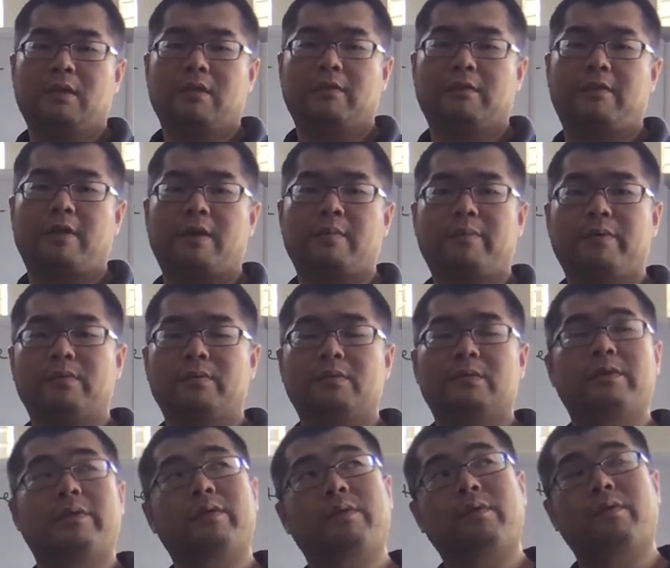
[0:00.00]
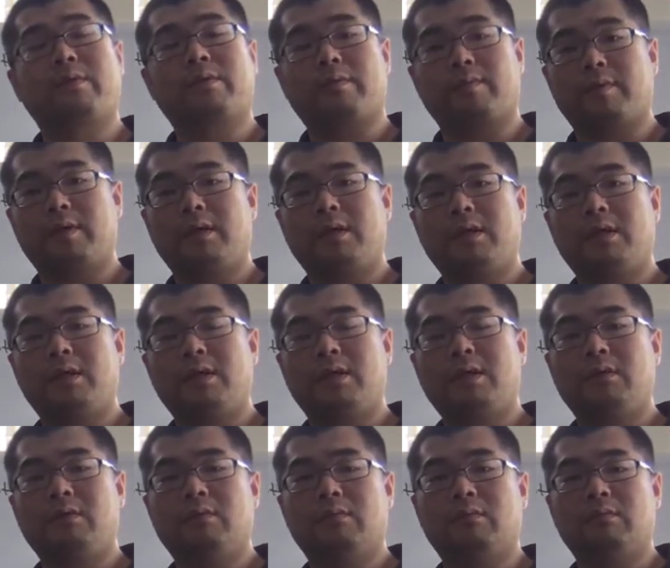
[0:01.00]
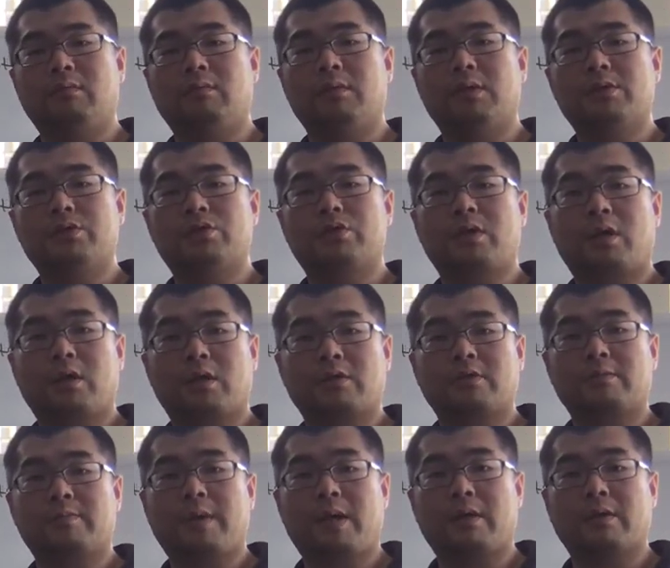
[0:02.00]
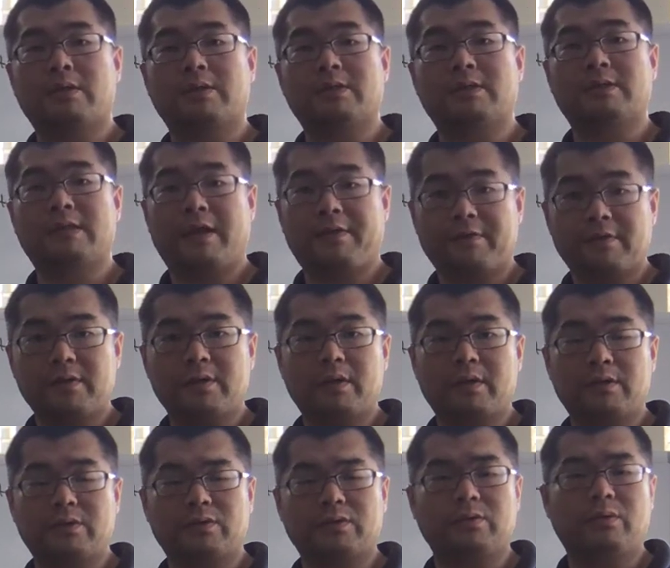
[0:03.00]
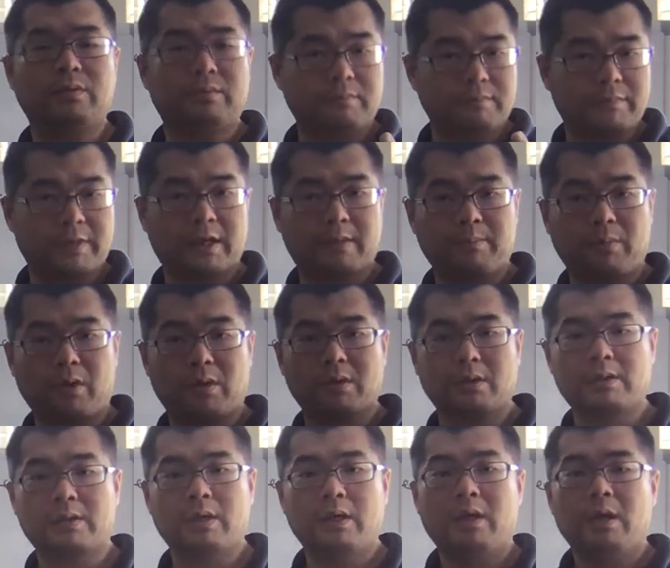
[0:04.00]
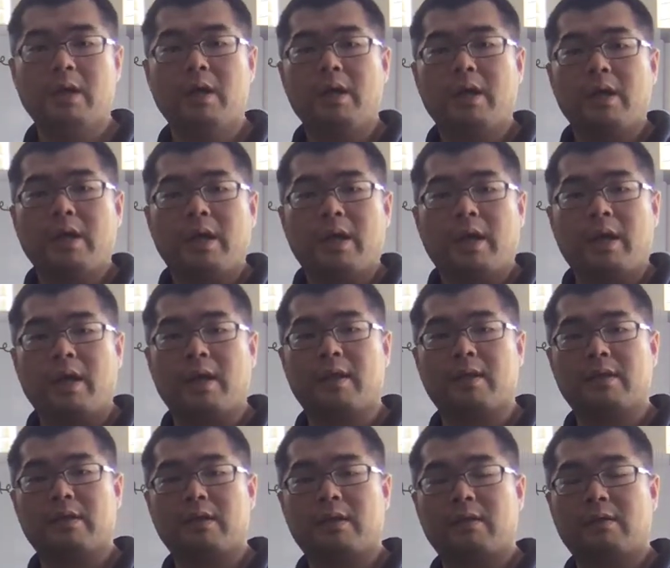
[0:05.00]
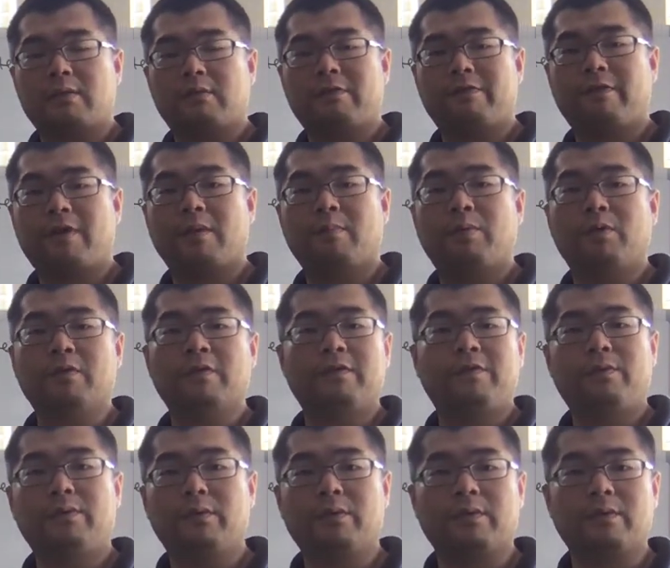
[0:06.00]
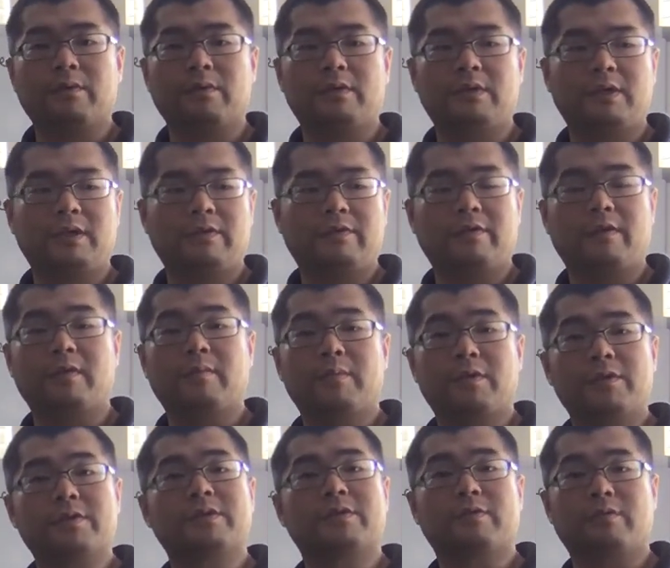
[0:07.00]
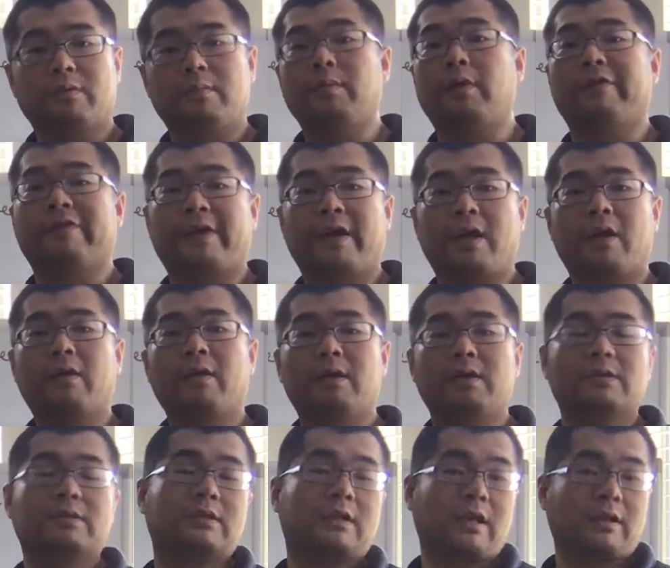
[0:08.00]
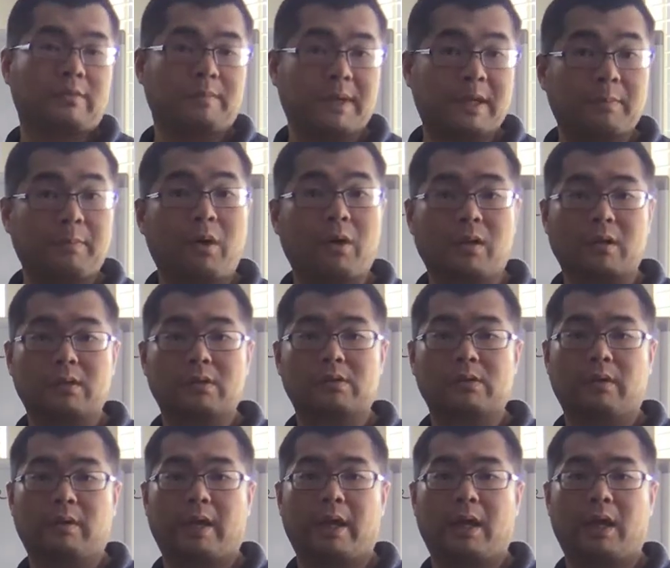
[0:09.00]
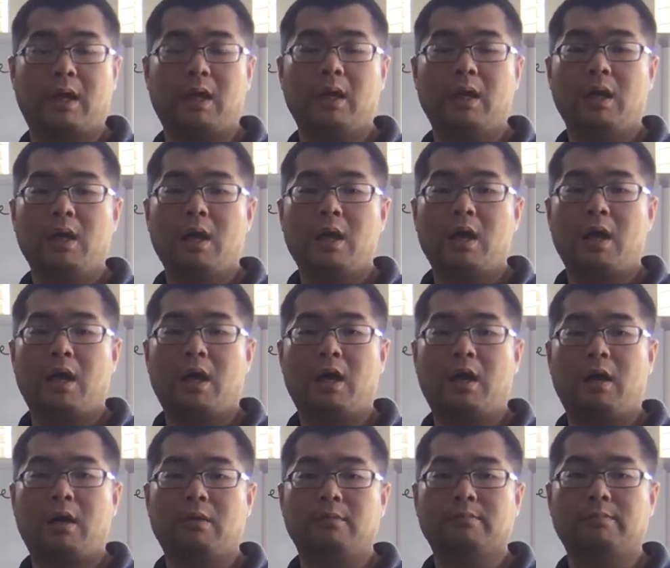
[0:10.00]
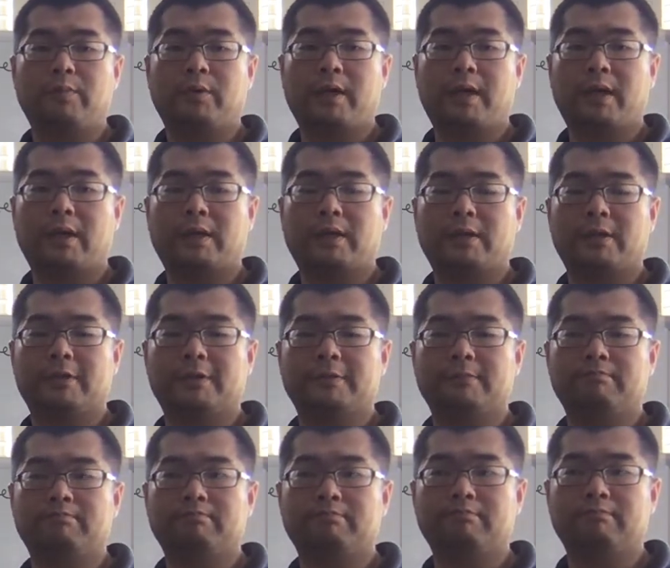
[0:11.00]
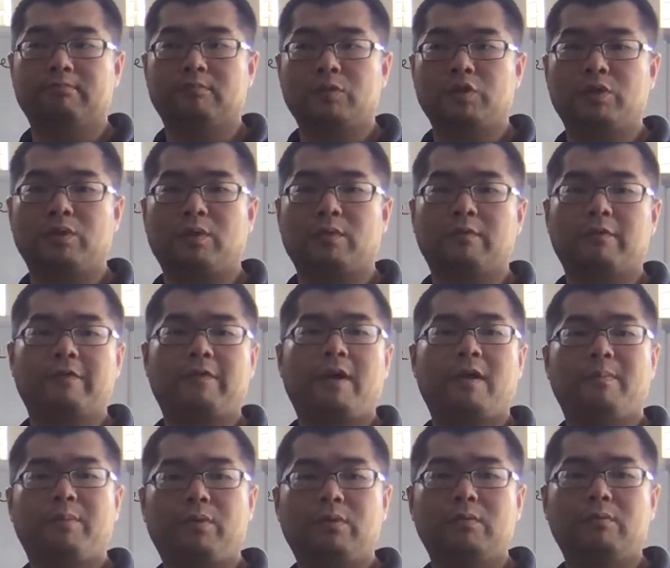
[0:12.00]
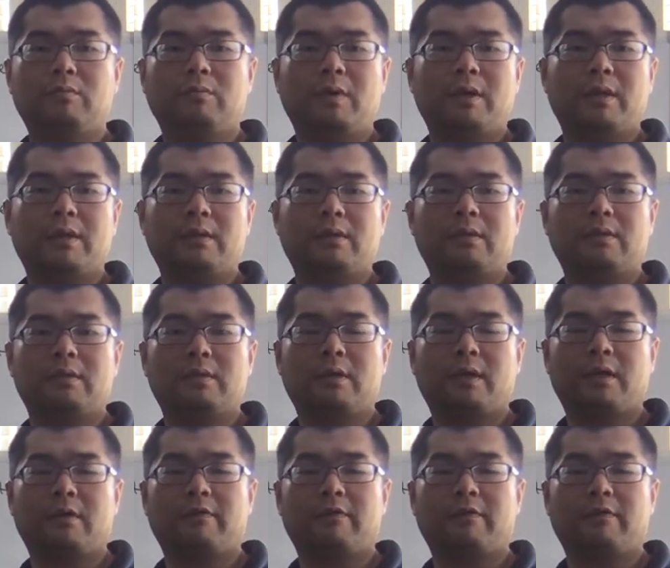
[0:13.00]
5.3, which talks about is definite integral, big part, and then 5.4, the fundamental theorem of calculus, another big part, okay? But 5.1 and